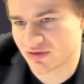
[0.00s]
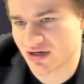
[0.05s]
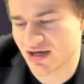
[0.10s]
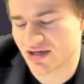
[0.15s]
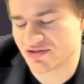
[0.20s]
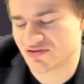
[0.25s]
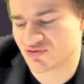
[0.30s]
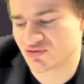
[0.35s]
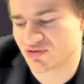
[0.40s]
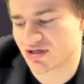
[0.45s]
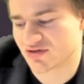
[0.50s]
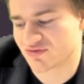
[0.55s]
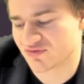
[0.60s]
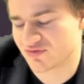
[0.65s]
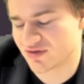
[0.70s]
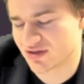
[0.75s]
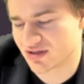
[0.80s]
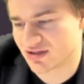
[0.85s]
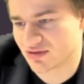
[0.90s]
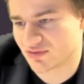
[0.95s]
I do not
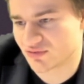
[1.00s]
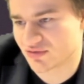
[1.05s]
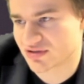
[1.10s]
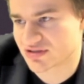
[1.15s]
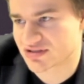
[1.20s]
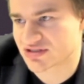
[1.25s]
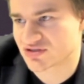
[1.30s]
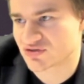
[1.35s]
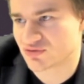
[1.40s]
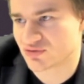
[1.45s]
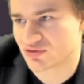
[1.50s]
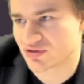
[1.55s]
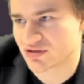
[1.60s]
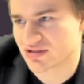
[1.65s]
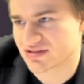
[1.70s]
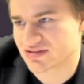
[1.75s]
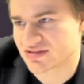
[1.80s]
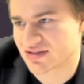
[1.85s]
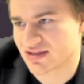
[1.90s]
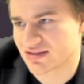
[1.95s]
think he was too
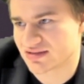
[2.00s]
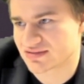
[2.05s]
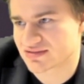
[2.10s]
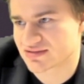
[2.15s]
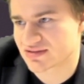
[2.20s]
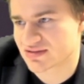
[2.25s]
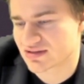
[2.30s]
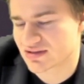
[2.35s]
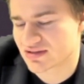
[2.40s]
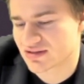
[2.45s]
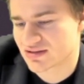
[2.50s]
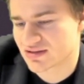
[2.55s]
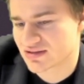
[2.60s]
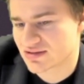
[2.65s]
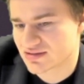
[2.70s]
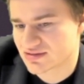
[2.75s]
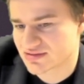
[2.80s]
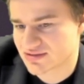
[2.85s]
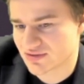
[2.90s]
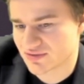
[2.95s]
content,
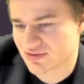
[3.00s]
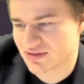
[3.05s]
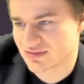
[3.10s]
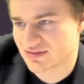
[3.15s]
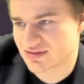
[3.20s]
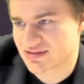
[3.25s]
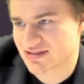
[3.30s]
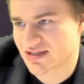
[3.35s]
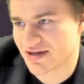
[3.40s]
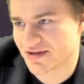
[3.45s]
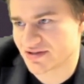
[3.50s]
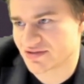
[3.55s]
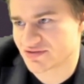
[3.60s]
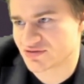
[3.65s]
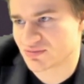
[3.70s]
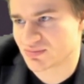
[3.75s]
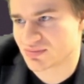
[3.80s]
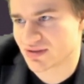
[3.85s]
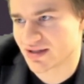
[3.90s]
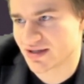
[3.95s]
so he decided
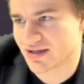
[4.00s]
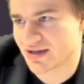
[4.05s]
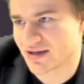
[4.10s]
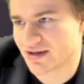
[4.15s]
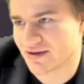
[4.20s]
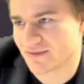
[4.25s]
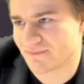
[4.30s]
to play